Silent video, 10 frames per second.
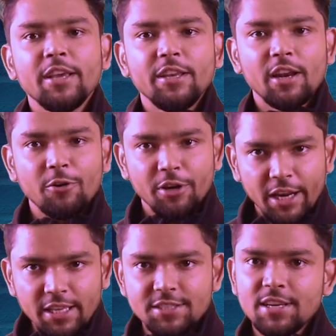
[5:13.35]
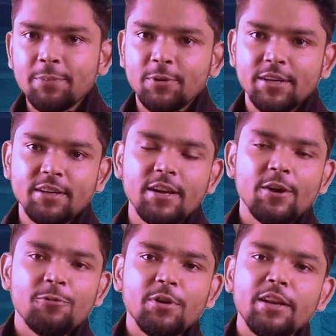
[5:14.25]
In our next chapter,
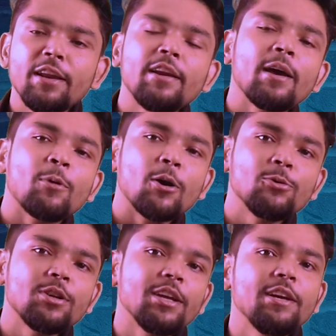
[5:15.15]
we read about